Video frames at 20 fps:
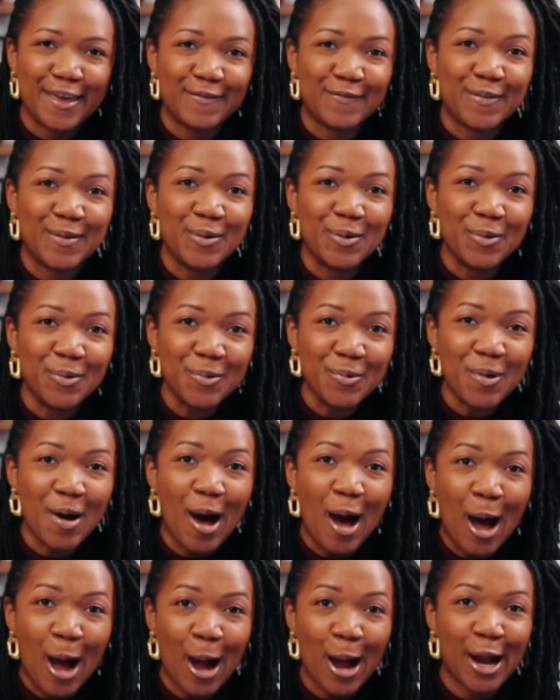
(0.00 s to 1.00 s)
If you
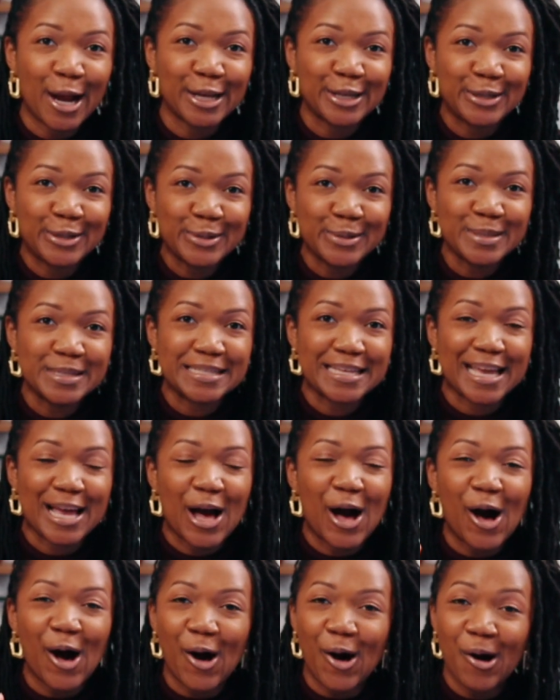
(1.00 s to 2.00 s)
are
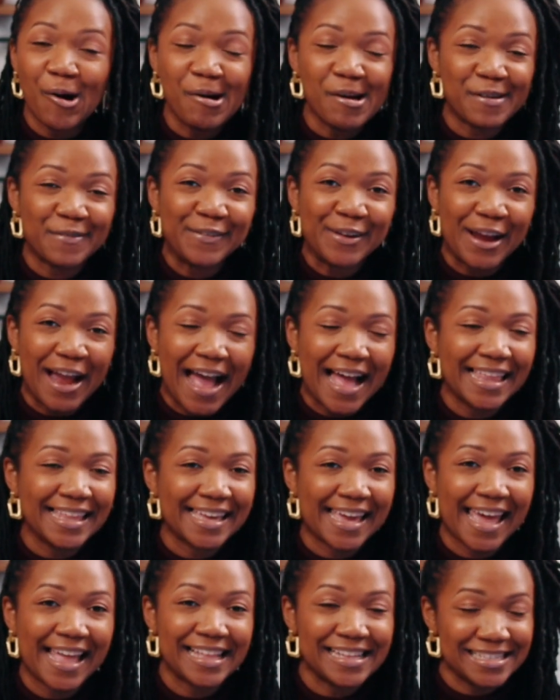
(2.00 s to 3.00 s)
using all of your
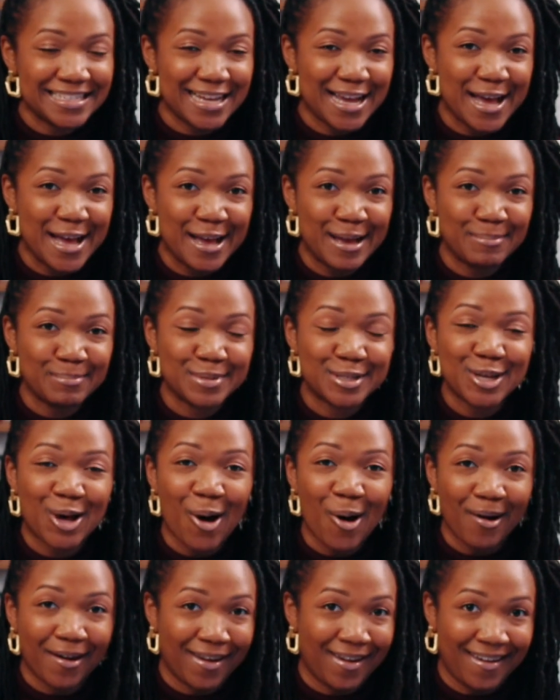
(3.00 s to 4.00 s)
allocated time
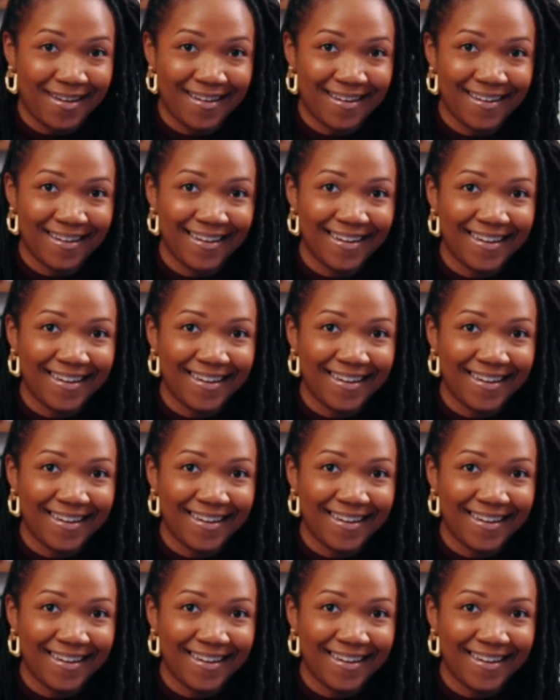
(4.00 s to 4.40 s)
talking,